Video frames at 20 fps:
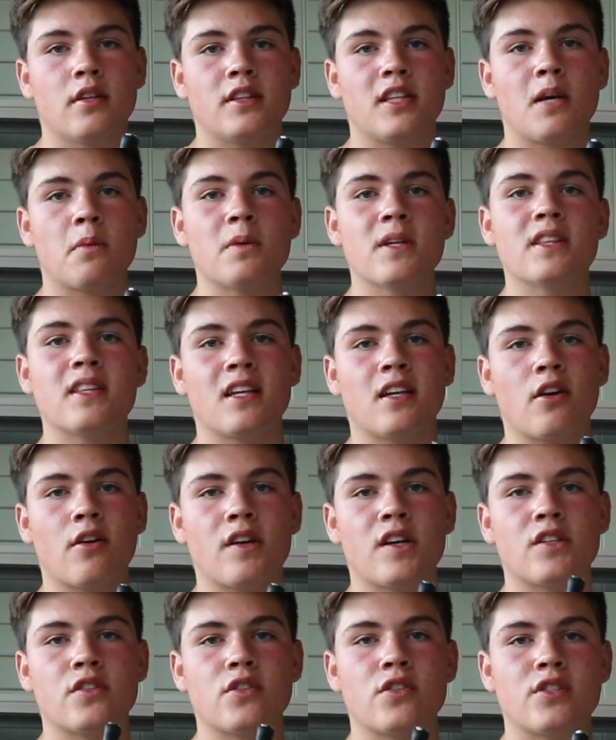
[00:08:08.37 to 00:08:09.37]
that we think are
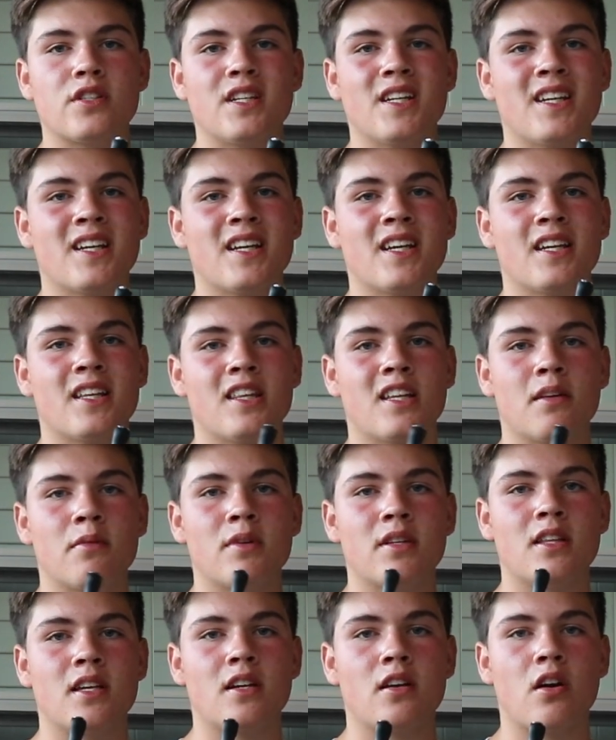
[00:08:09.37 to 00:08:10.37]
interesting and that
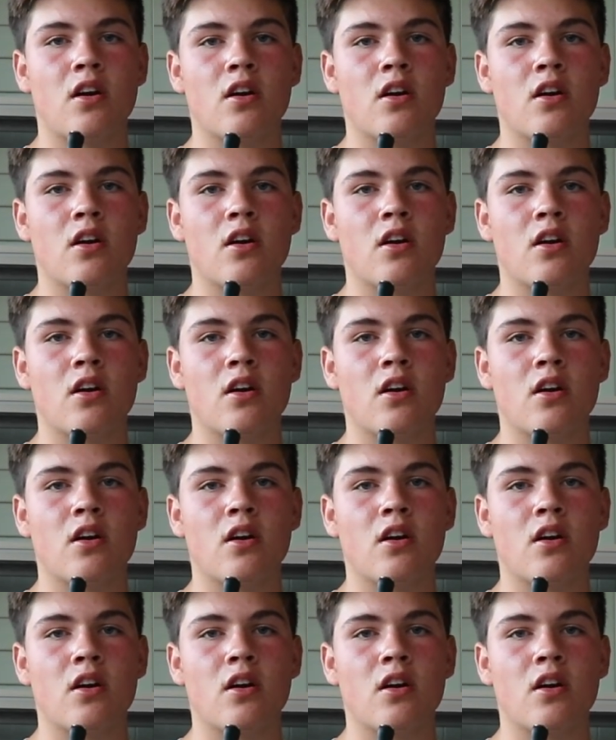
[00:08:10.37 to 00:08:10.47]
we think